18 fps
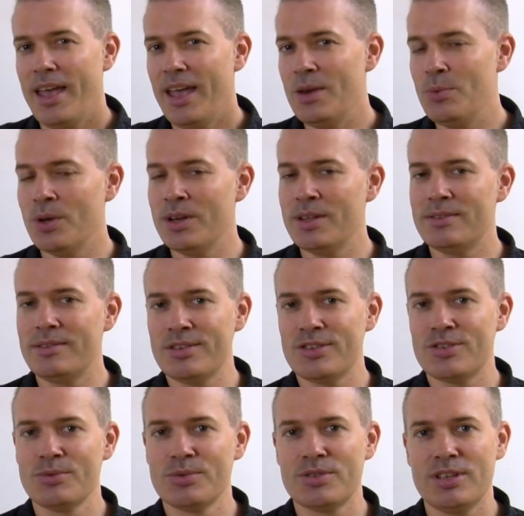And one
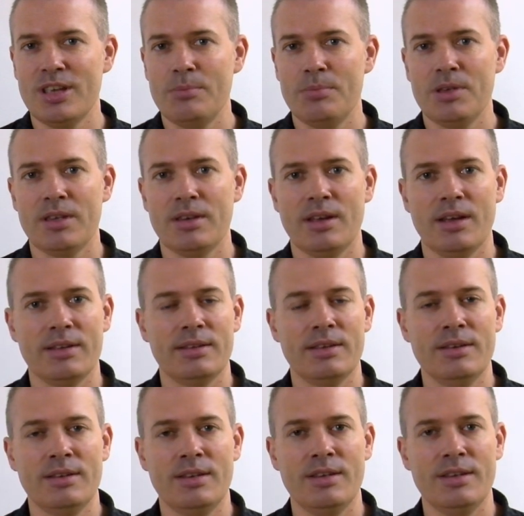additional step you can add
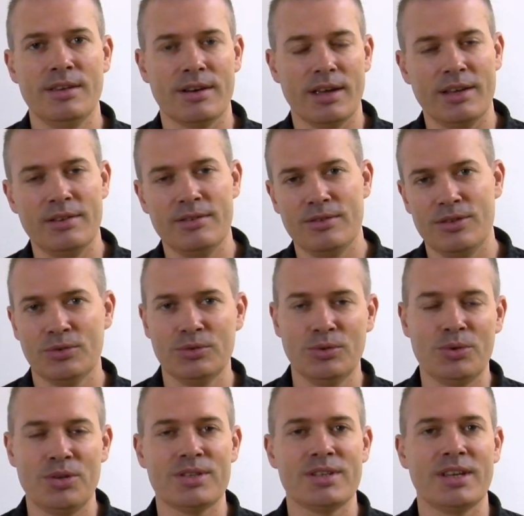in here, and you'll
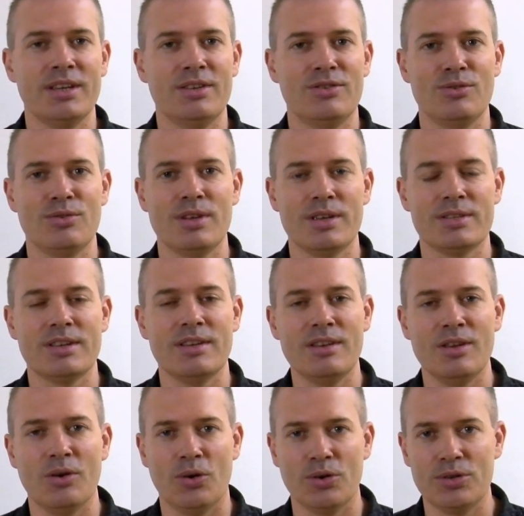notice I do this
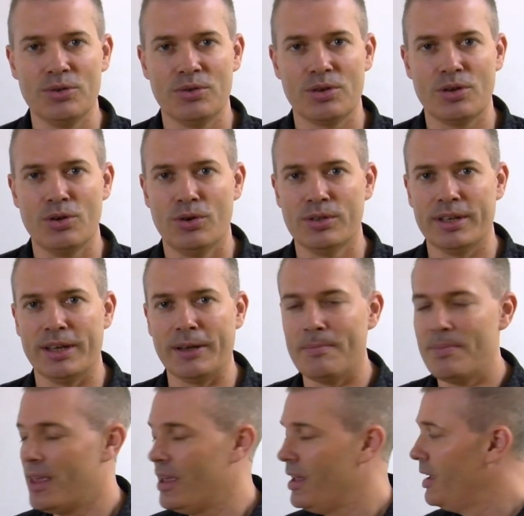in the audio
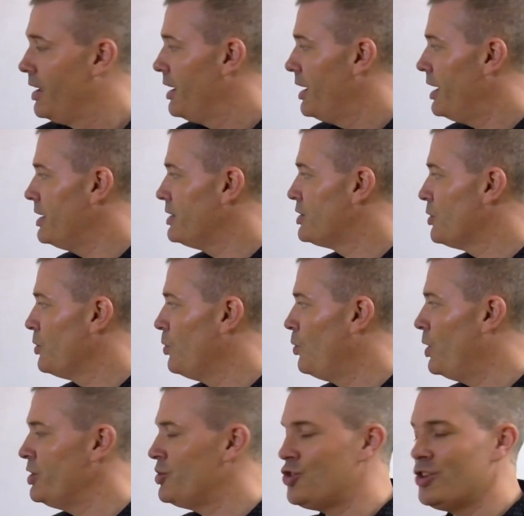recording, is
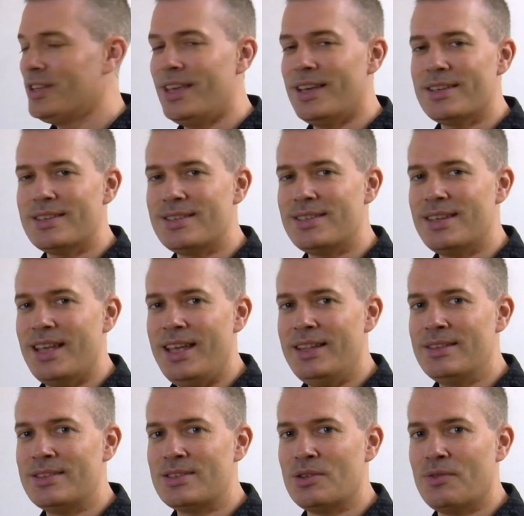once you get a
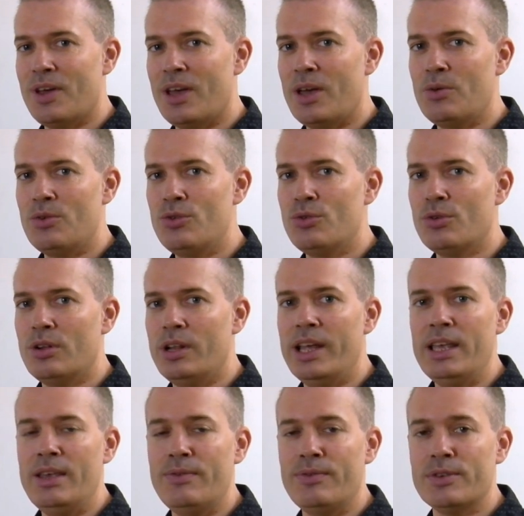sense of how your
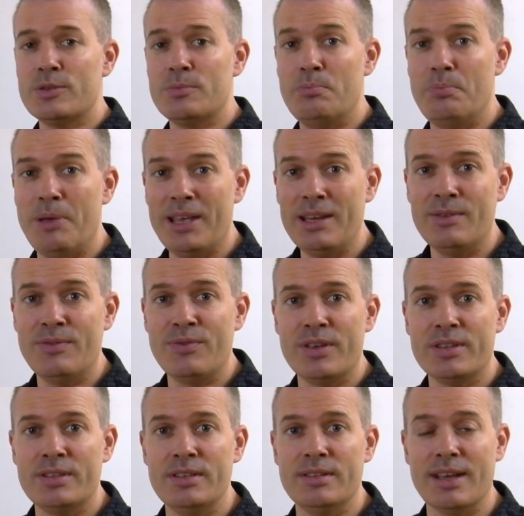life has
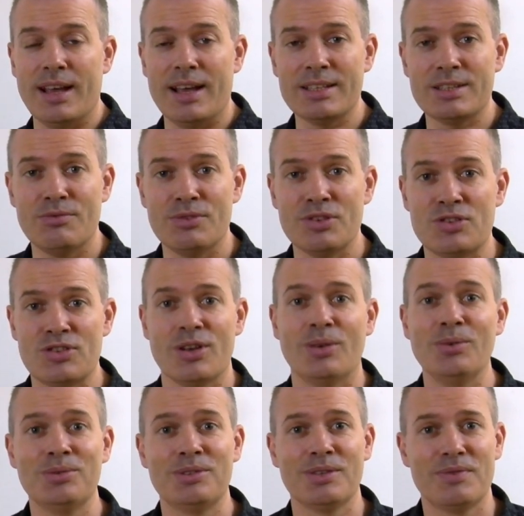benefited as a
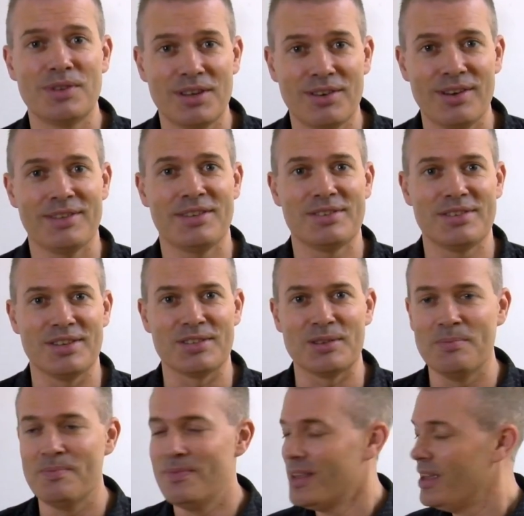result of the
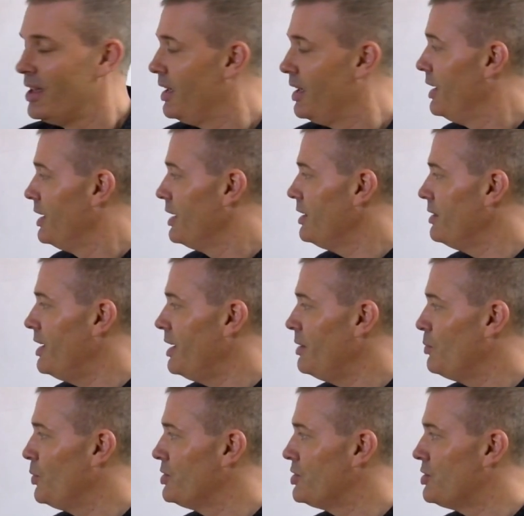criticism, you
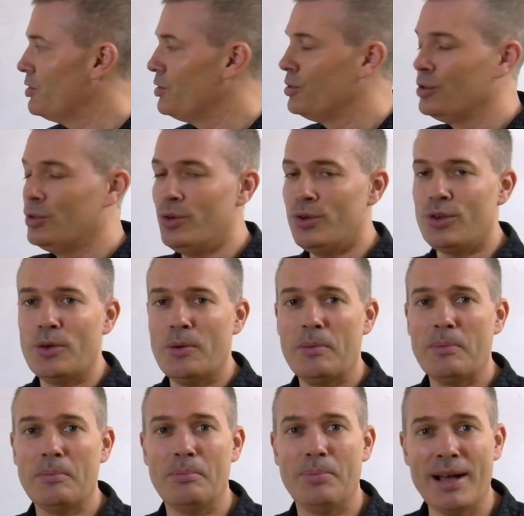then want to look
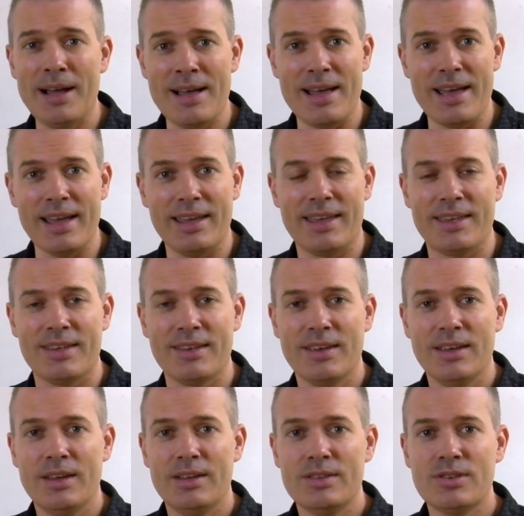back
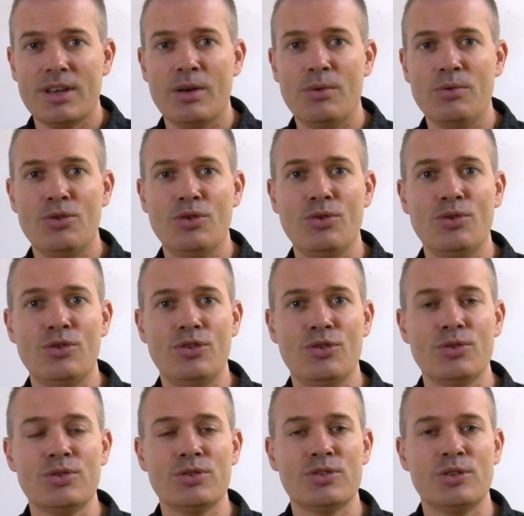to how you
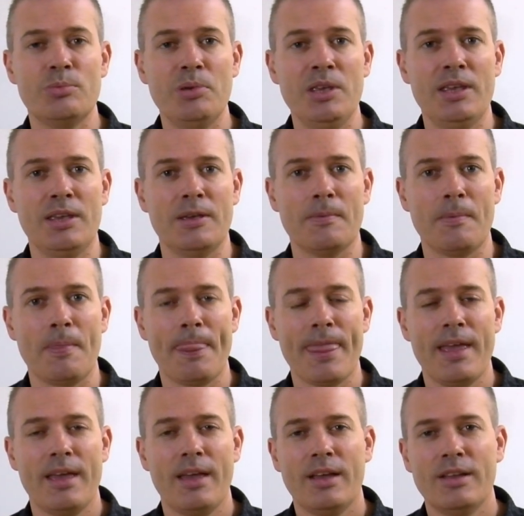used to be.
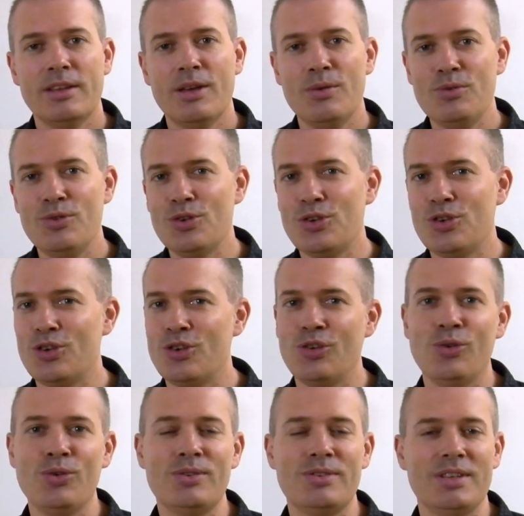Now, you
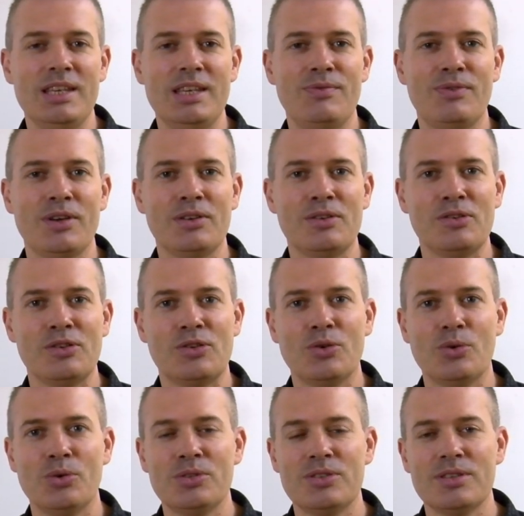could even
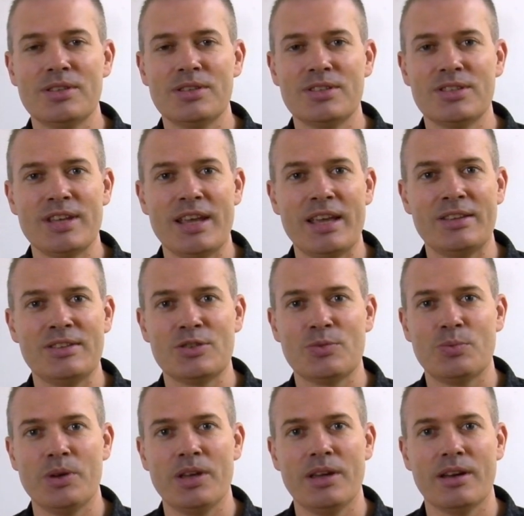go to the
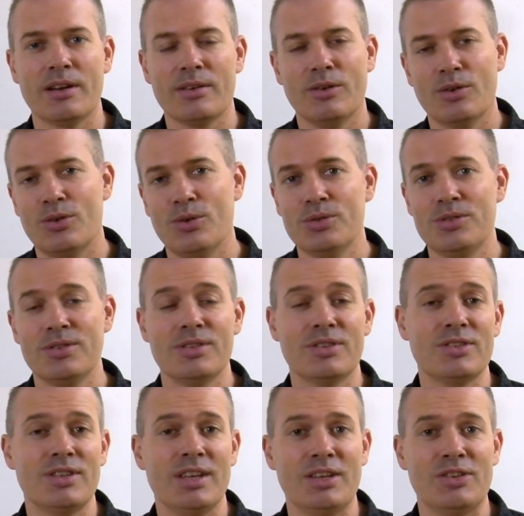sense where, or go to
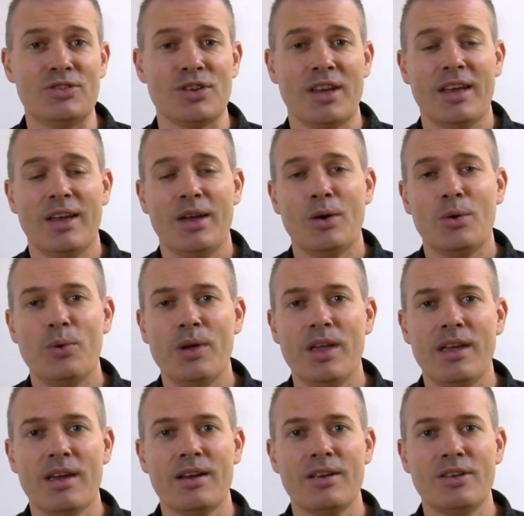the stage
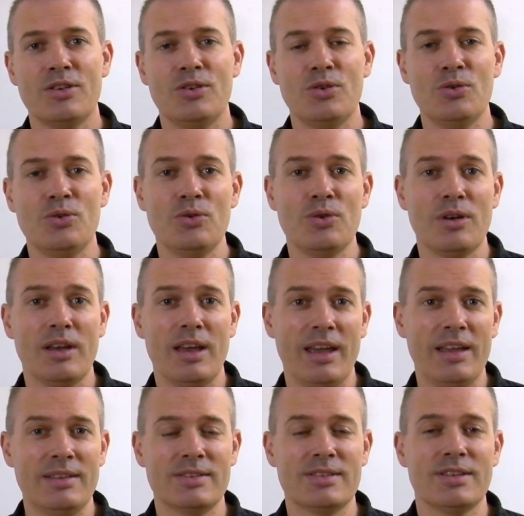where you,
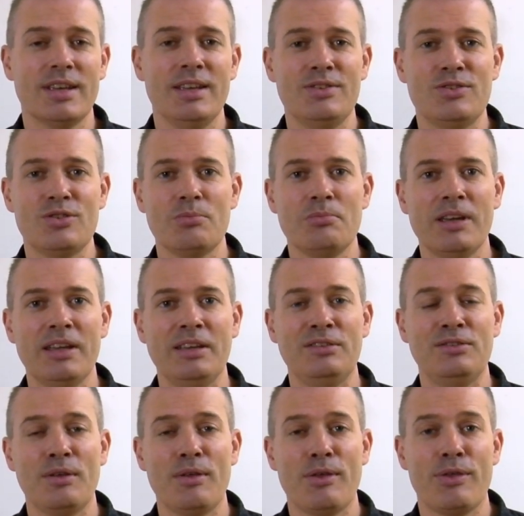inside your
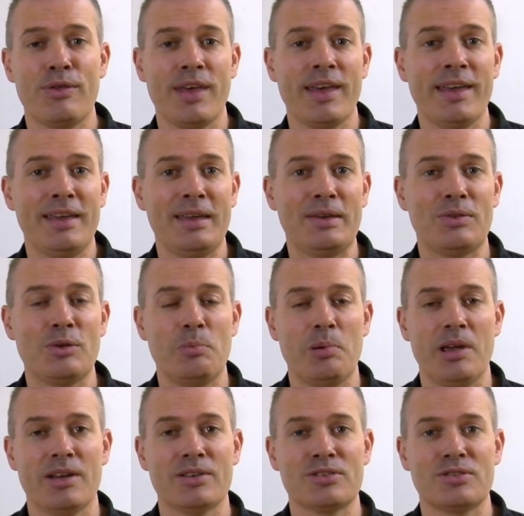mind, thank the
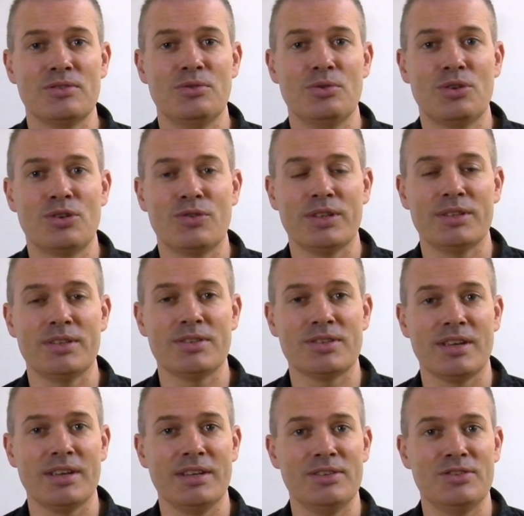person who
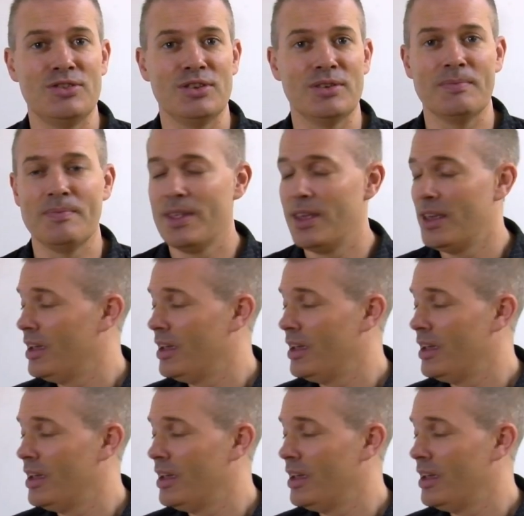criticised you.